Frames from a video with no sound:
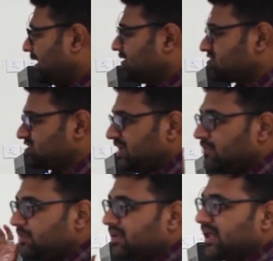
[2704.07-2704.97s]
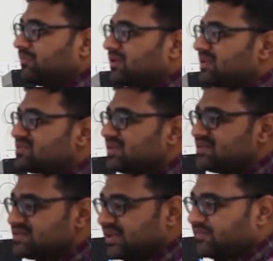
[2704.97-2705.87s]
can be easily
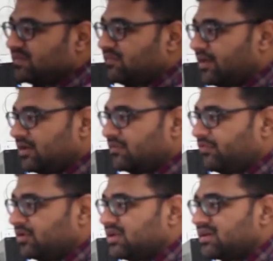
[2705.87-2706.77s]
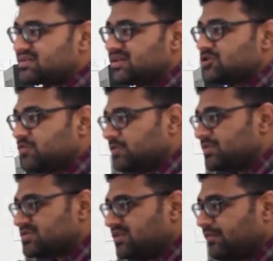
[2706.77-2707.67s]
saved for the research
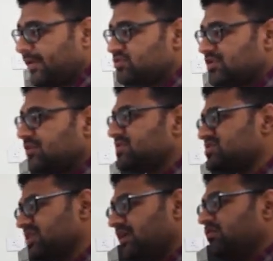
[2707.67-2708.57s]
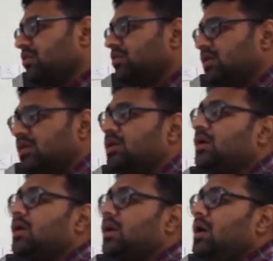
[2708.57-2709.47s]
purpose. The values can be saved on the
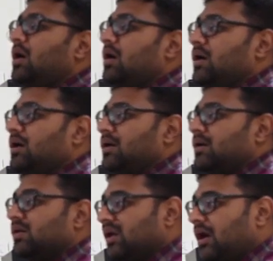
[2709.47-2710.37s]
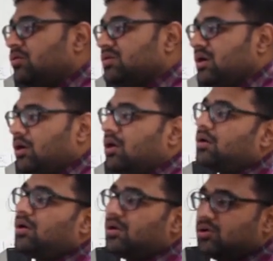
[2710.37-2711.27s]
cloud
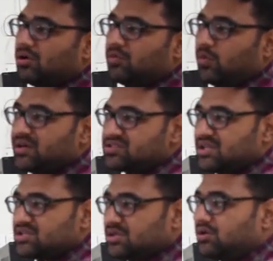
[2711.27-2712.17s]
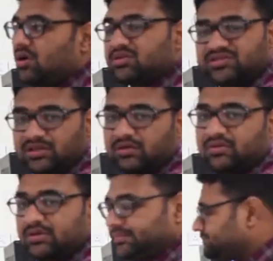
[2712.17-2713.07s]
or on your workstation or server.